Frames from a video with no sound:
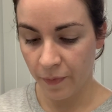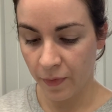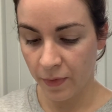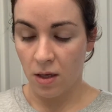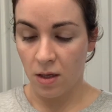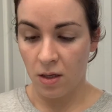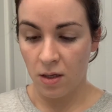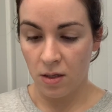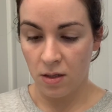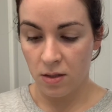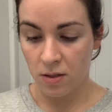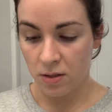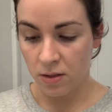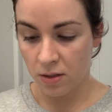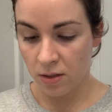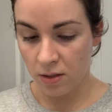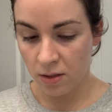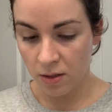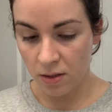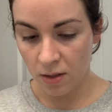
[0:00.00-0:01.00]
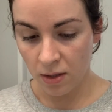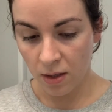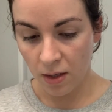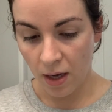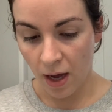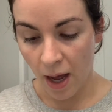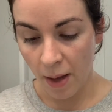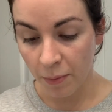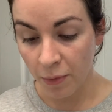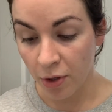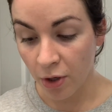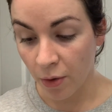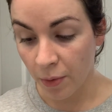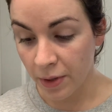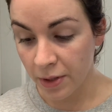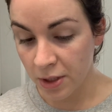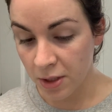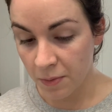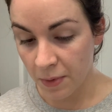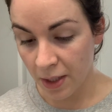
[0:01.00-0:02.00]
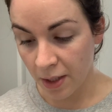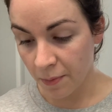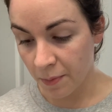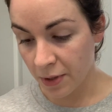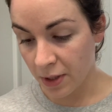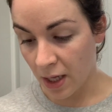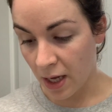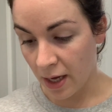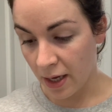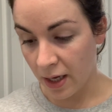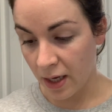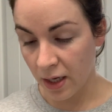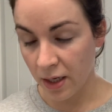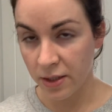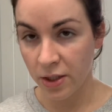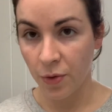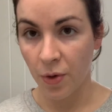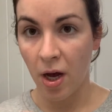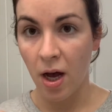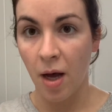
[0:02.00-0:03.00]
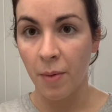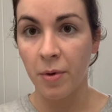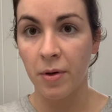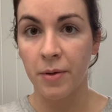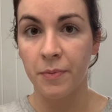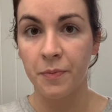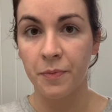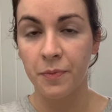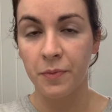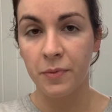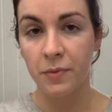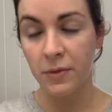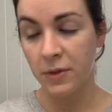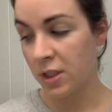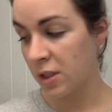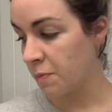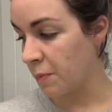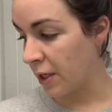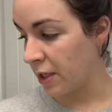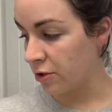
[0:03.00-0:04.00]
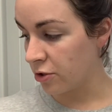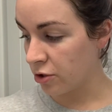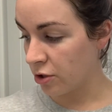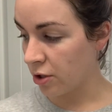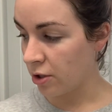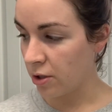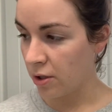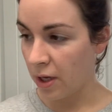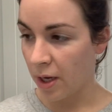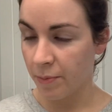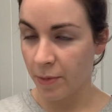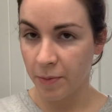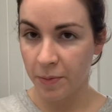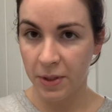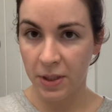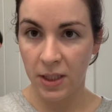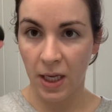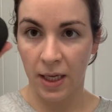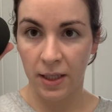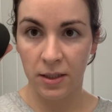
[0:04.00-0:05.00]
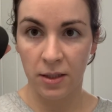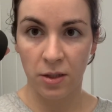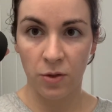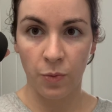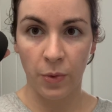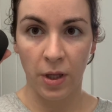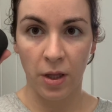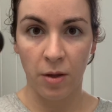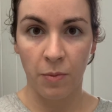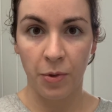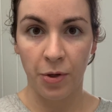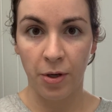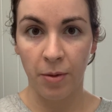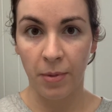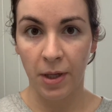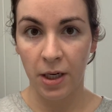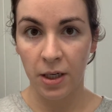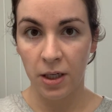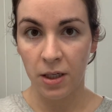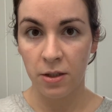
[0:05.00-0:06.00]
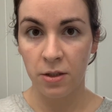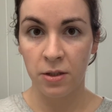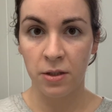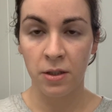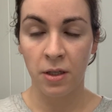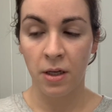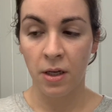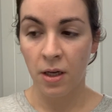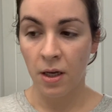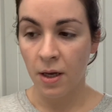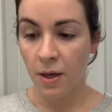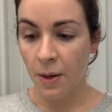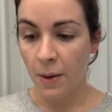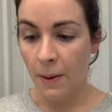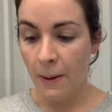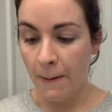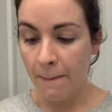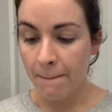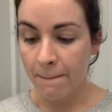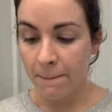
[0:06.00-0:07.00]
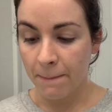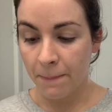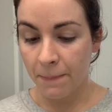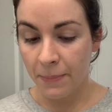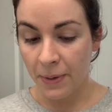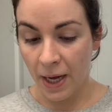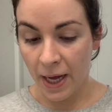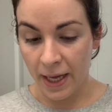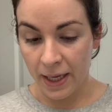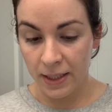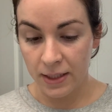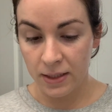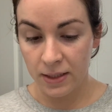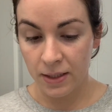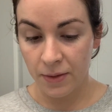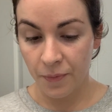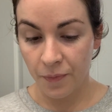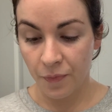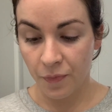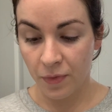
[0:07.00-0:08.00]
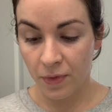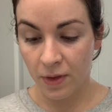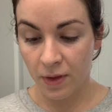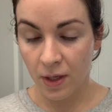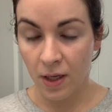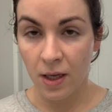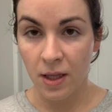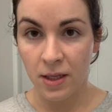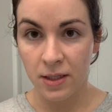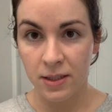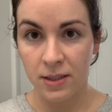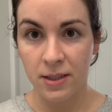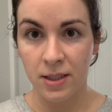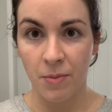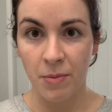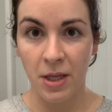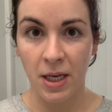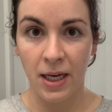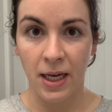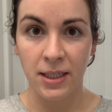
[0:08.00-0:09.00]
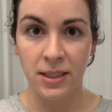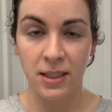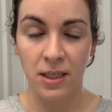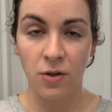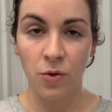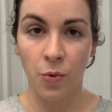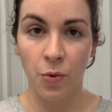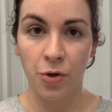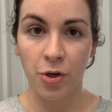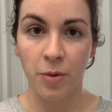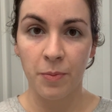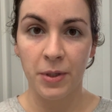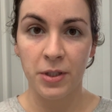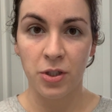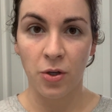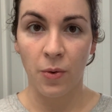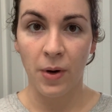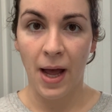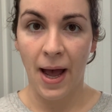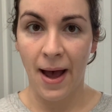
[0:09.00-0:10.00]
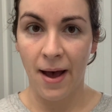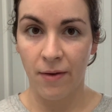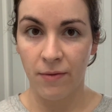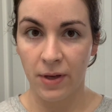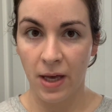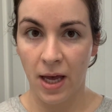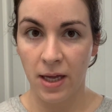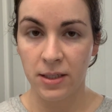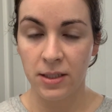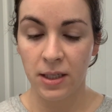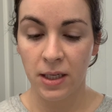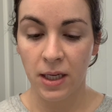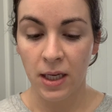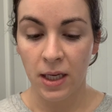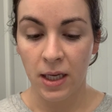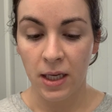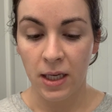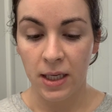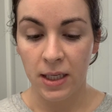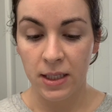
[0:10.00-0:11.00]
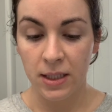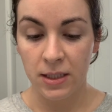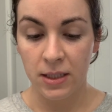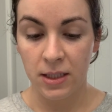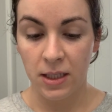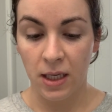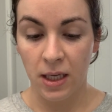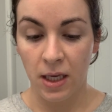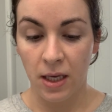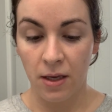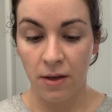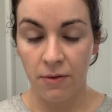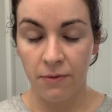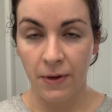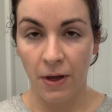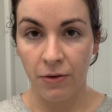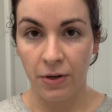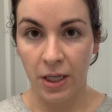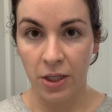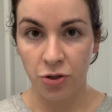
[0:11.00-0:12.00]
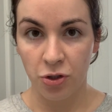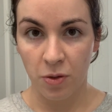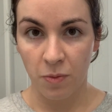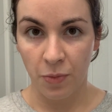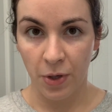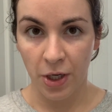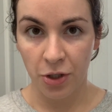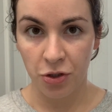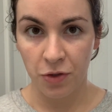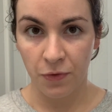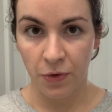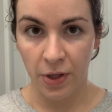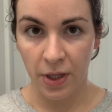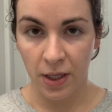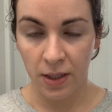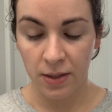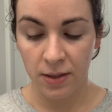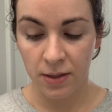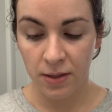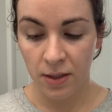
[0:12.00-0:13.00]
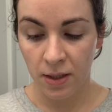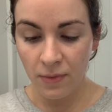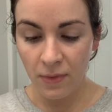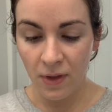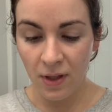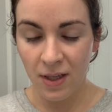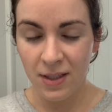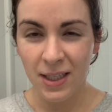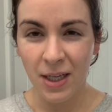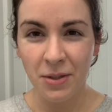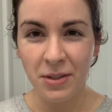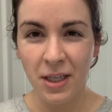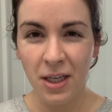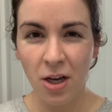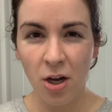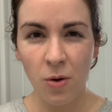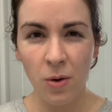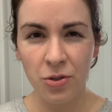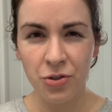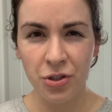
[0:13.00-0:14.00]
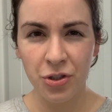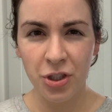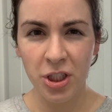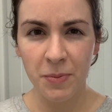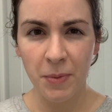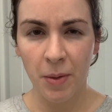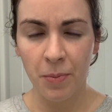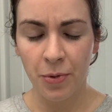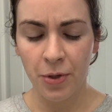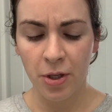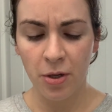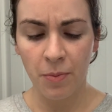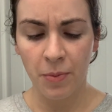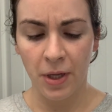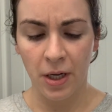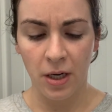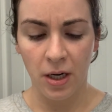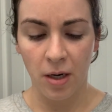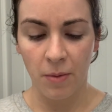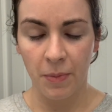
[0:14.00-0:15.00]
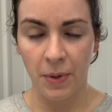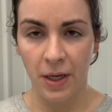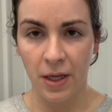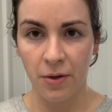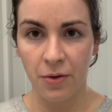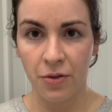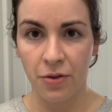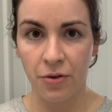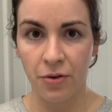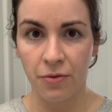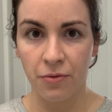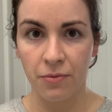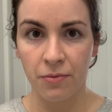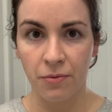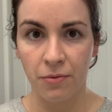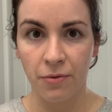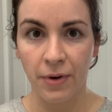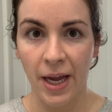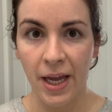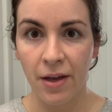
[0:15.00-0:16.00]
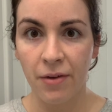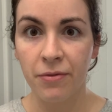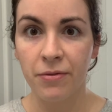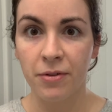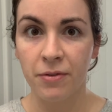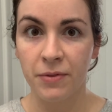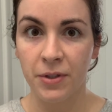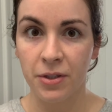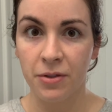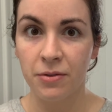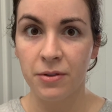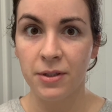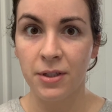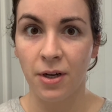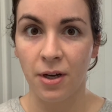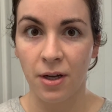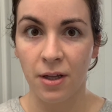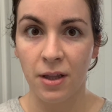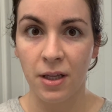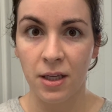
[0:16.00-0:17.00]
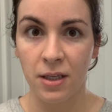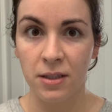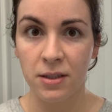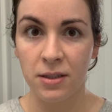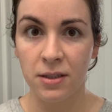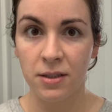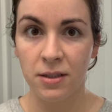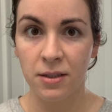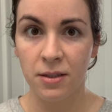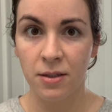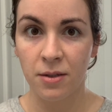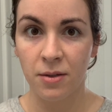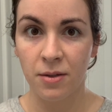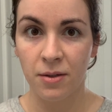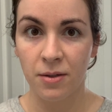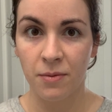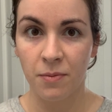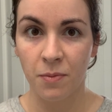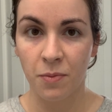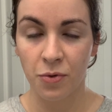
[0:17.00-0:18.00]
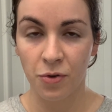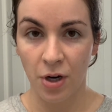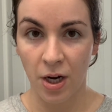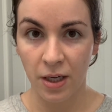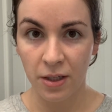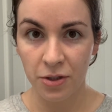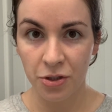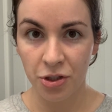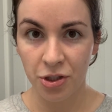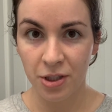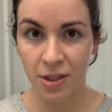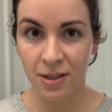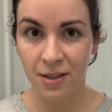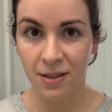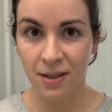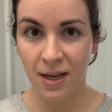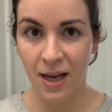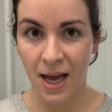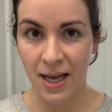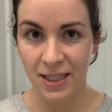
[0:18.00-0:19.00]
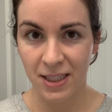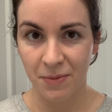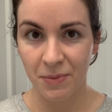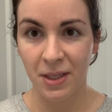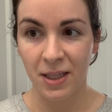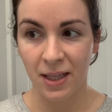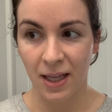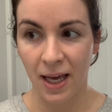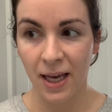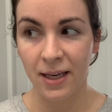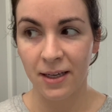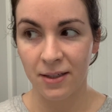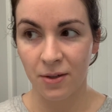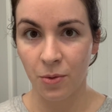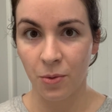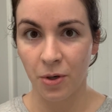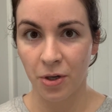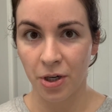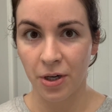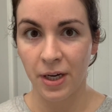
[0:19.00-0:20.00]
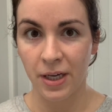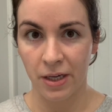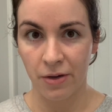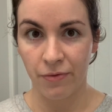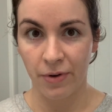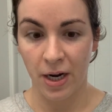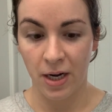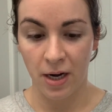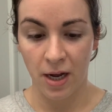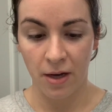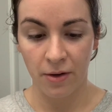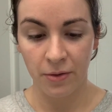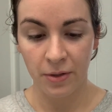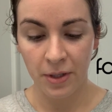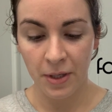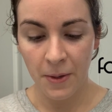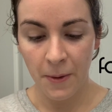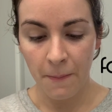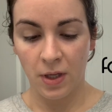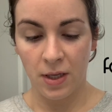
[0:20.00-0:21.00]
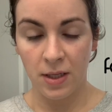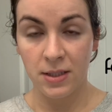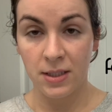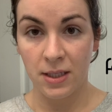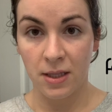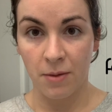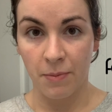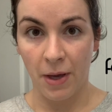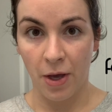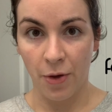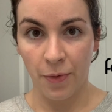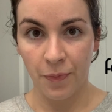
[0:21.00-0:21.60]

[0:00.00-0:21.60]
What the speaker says: and I'm going to be applying, so I'm a sponge girl, I'm obsessed with beauty blenders, but, and this is something I did order but don't have yet, is the foundation brush for this. Because I was like, oh, I'll just use my beauty blender, but the rave reviews on this brush has me like ordering it right now. It's in the mail,